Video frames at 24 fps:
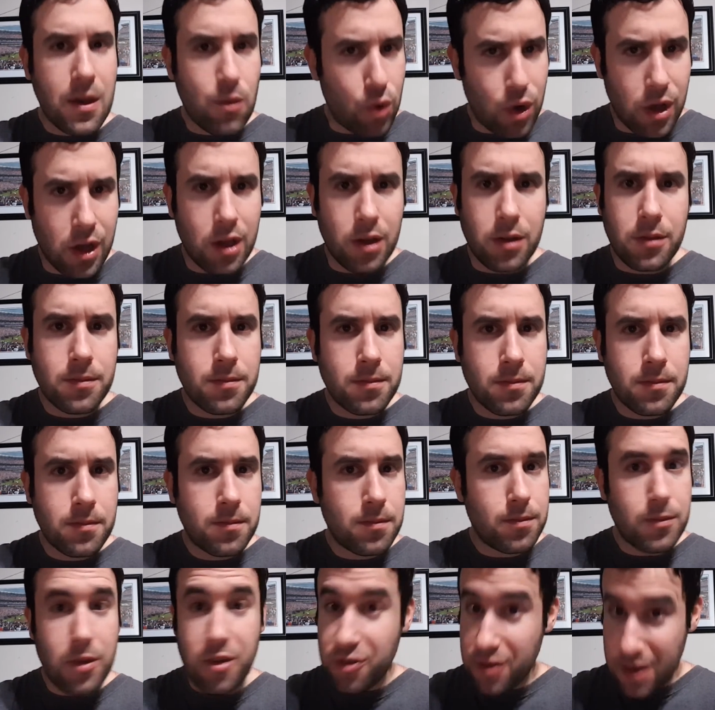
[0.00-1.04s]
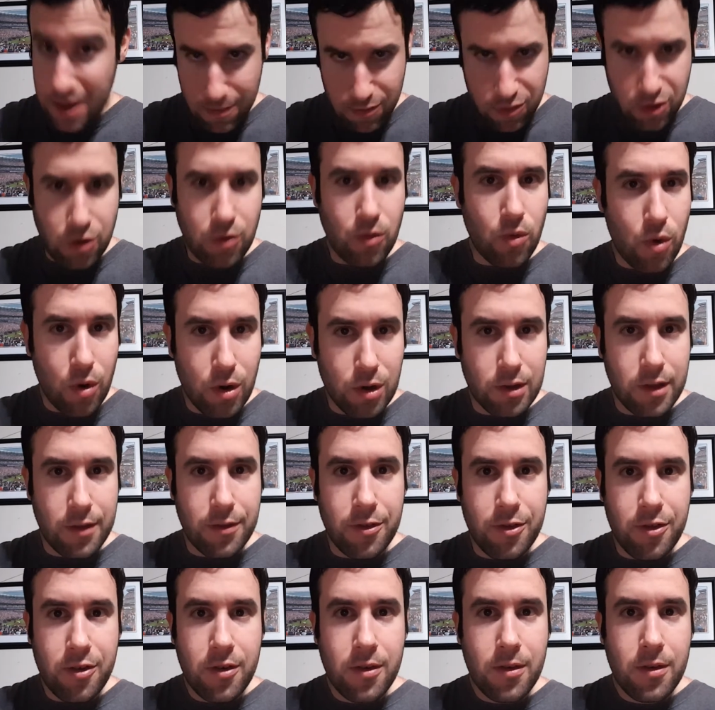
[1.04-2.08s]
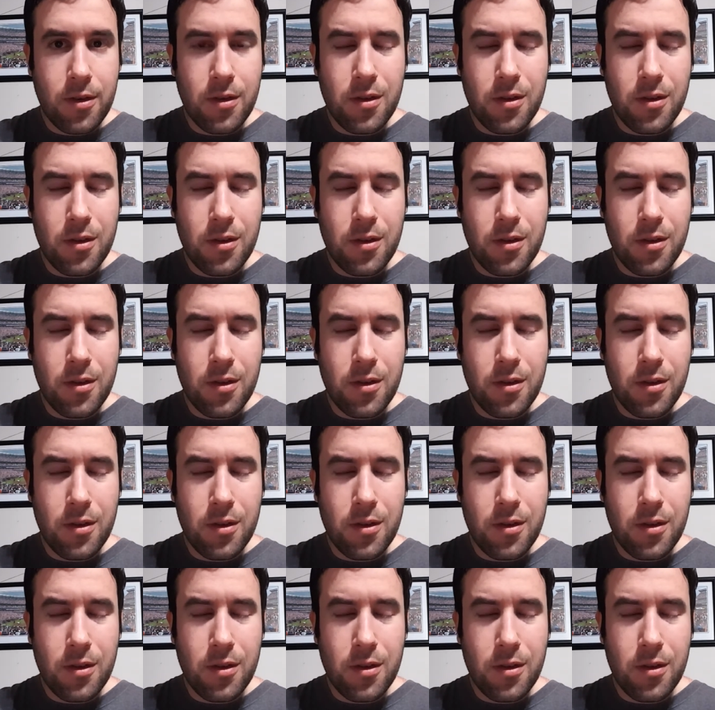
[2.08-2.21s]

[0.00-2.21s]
will. This game's in New Orleans.